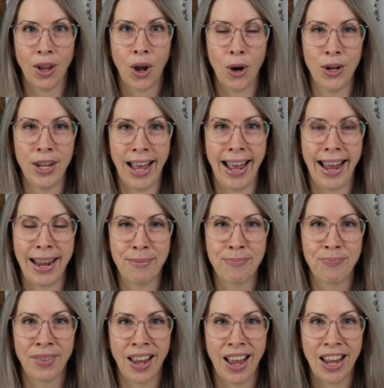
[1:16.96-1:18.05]
Okay,
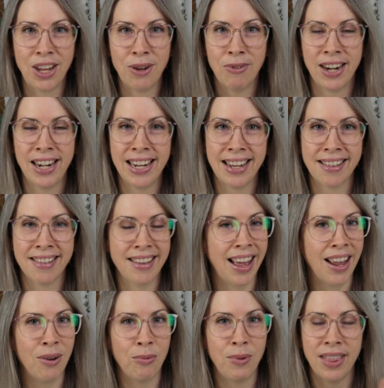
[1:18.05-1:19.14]
are you ready to get
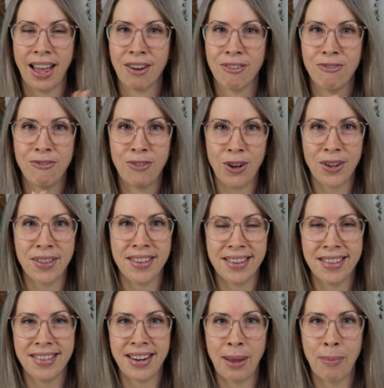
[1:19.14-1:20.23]
started with our first
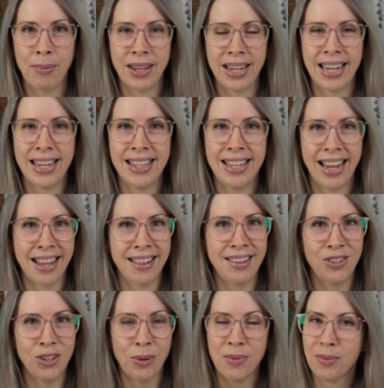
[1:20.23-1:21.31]
step in the
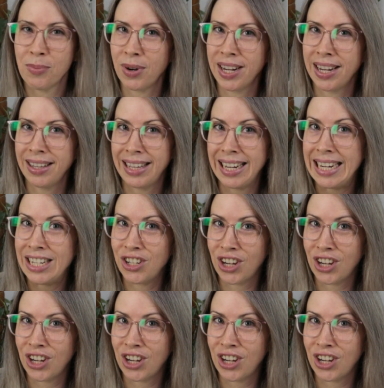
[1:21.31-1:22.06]
Etsy Shop Spring Clean